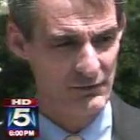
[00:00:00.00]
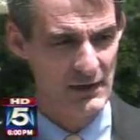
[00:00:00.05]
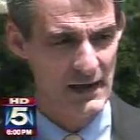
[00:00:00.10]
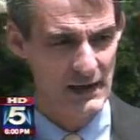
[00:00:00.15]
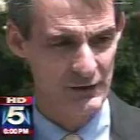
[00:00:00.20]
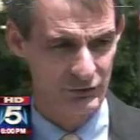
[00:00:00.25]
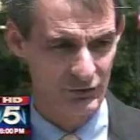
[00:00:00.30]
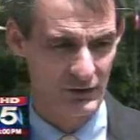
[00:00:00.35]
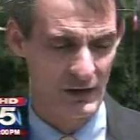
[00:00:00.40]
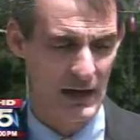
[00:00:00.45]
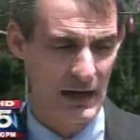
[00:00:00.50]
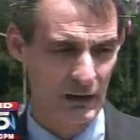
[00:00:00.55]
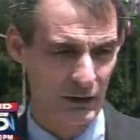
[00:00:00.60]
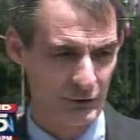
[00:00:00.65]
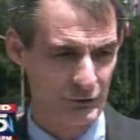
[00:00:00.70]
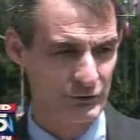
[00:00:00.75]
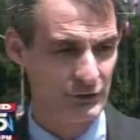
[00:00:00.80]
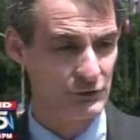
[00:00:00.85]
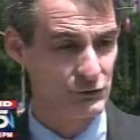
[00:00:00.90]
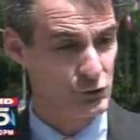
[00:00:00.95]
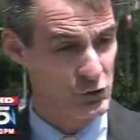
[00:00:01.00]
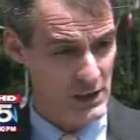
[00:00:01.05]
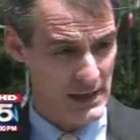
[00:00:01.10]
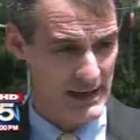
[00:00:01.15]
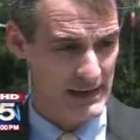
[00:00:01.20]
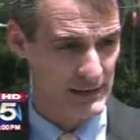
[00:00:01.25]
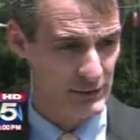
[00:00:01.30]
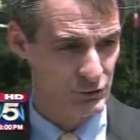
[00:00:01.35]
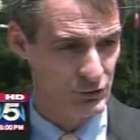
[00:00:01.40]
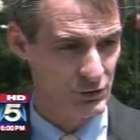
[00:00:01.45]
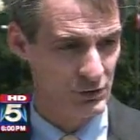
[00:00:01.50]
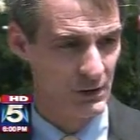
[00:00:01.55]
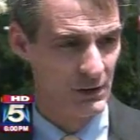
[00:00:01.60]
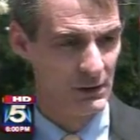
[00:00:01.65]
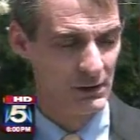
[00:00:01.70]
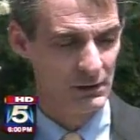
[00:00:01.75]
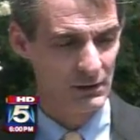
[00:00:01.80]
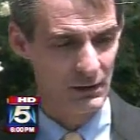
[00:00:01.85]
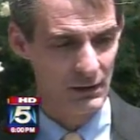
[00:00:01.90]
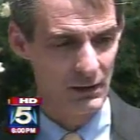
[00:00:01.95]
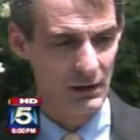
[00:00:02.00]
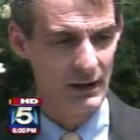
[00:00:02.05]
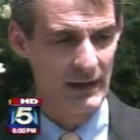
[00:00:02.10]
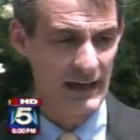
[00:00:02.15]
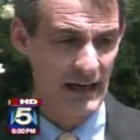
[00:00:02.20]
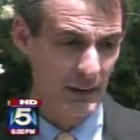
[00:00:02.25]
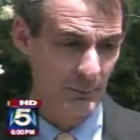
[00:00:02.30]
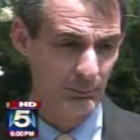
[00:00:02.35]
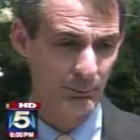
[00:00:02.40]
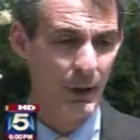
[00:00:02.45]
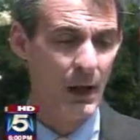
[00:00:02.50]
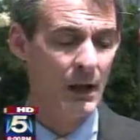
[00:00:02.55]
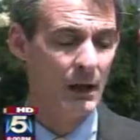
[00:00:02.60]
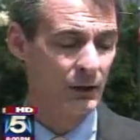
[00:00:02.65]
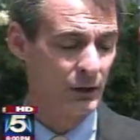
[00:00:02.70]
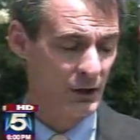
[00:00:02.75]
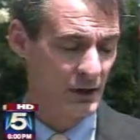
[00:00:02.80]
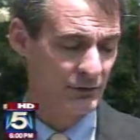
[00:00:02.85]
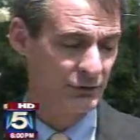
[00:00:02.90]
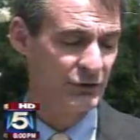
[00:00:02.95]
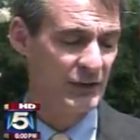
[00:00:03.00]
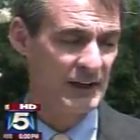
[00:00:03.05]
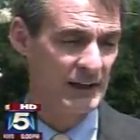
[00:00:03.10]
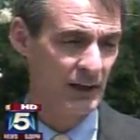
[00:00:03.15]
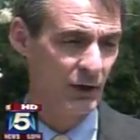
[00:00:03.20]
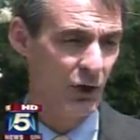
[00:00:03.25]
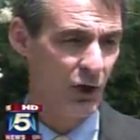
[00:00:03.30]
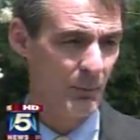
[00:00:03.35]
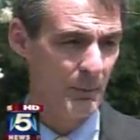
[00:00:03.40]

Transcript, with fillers: thousand dollars in change, uh, and I'm going to send it